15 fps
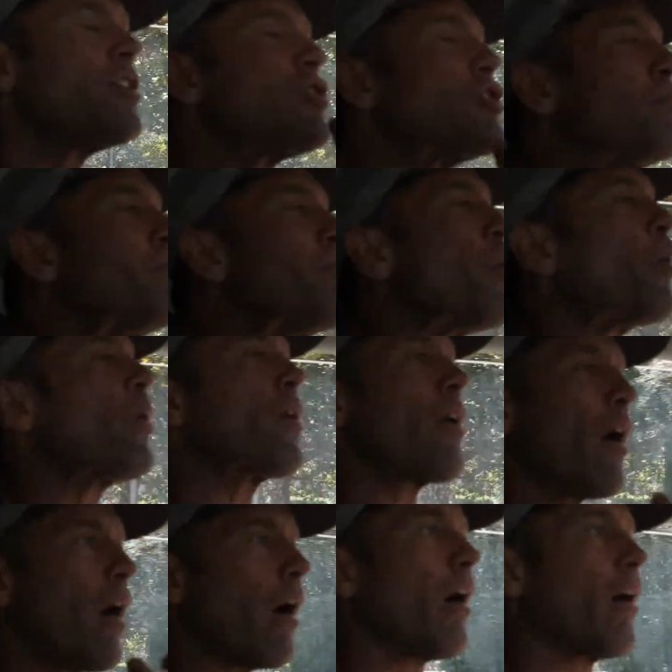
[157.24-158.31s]
support
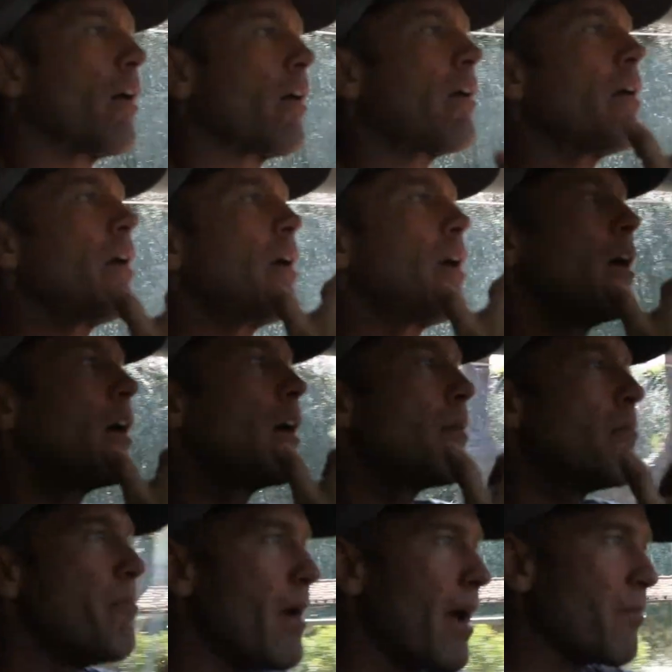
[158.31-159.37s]
our
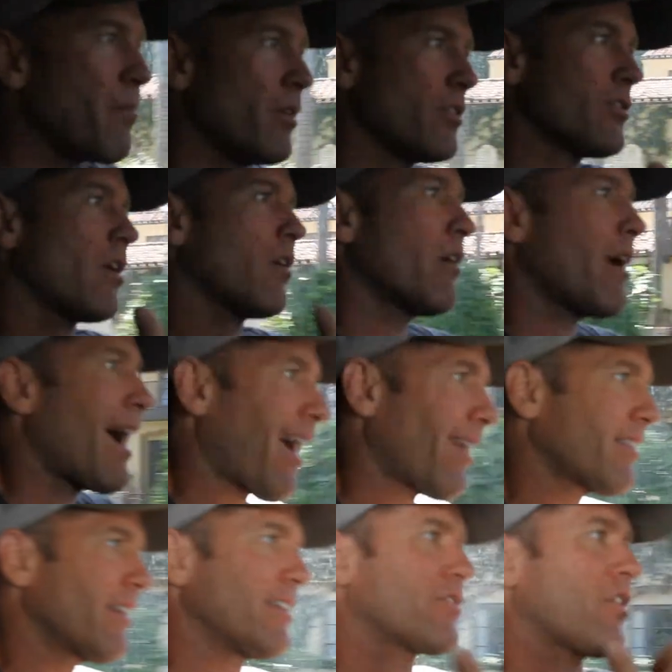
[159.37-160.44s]
members, our
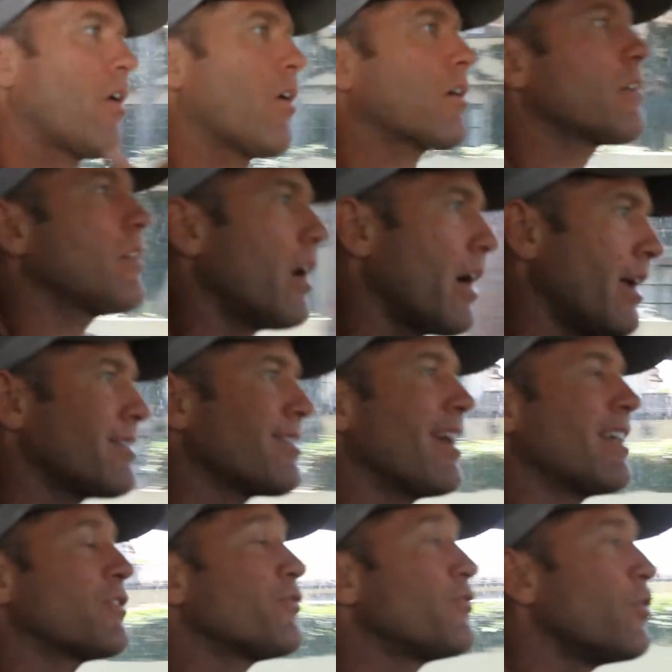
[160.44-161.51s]
athletes, our clients
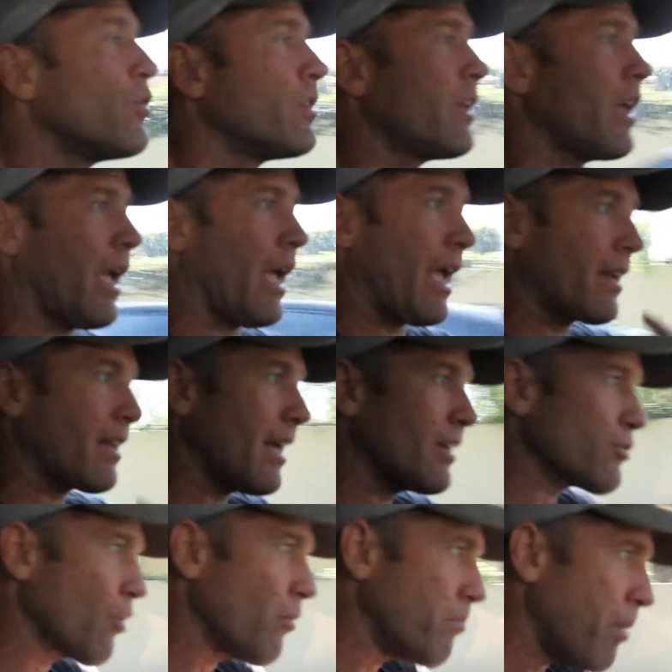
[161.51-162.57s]
as fully and
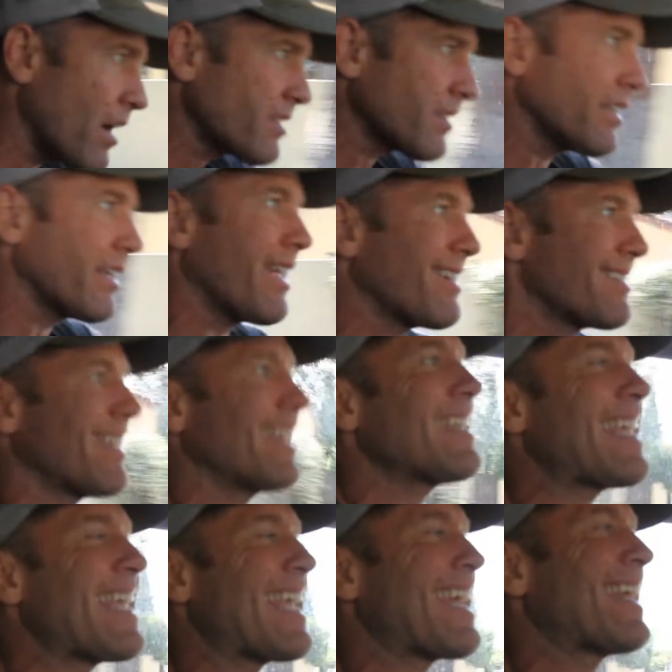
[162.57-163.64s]
as robustly as they
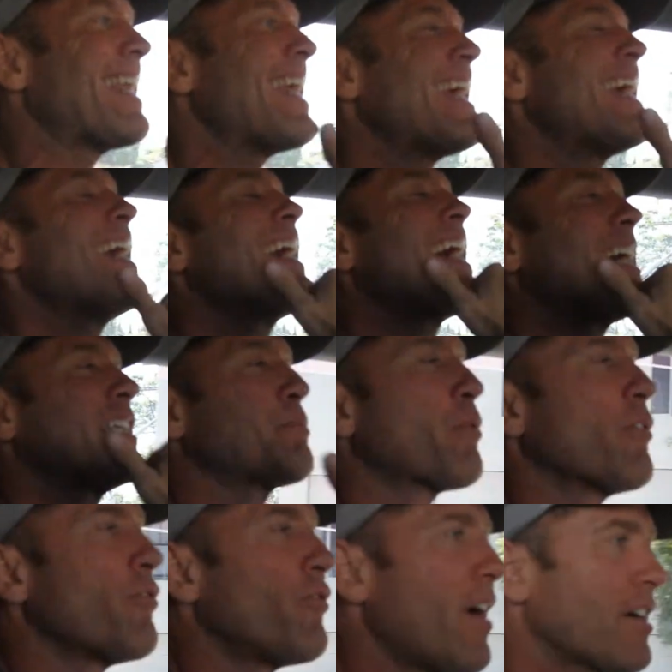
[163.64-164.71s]
can as
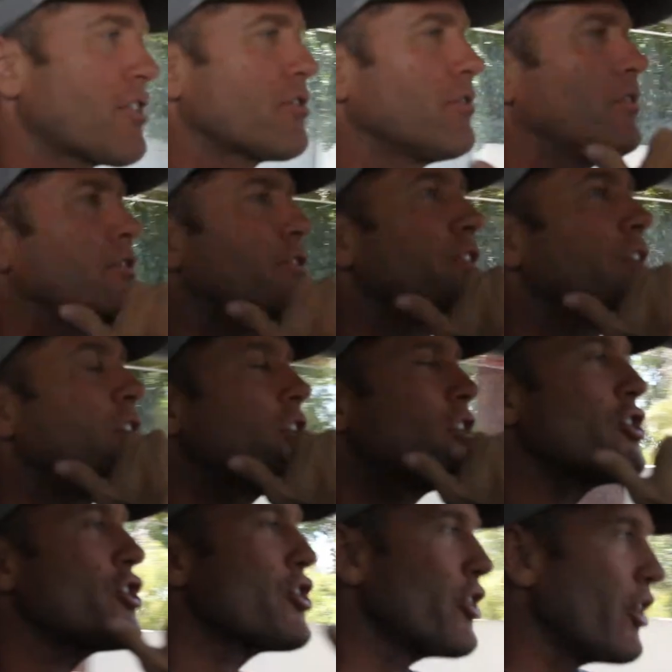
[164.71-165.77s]
professionals
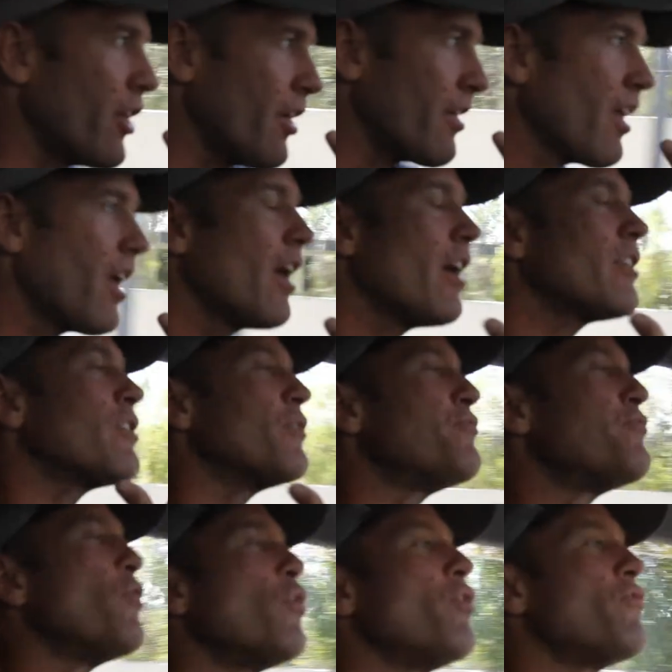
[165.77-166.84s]
should. The
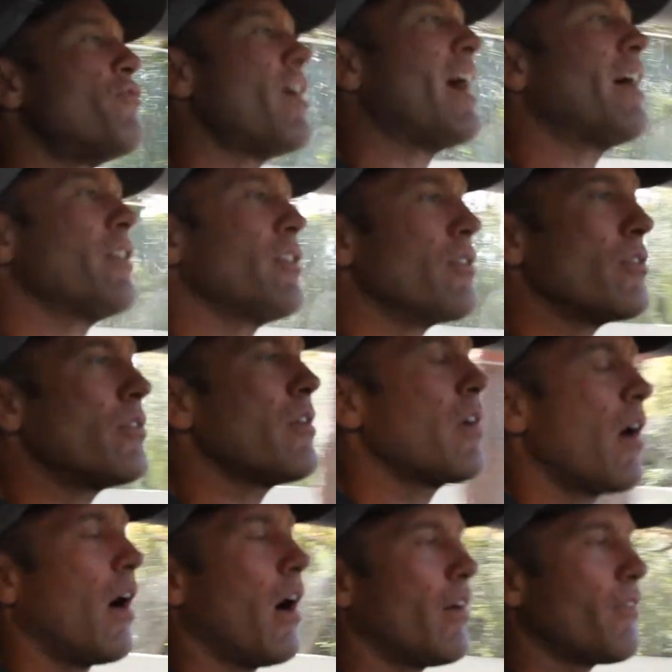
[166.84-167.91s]
full value
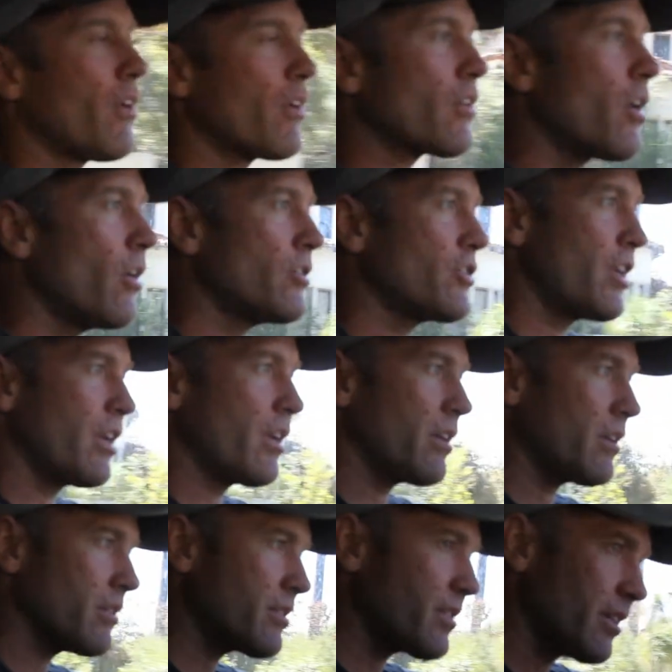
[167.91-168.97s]
of our
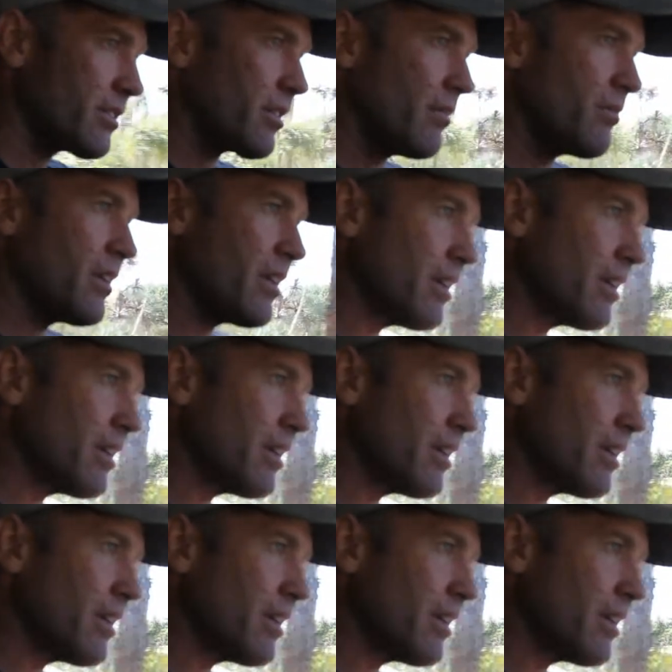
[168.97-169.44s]
coaching system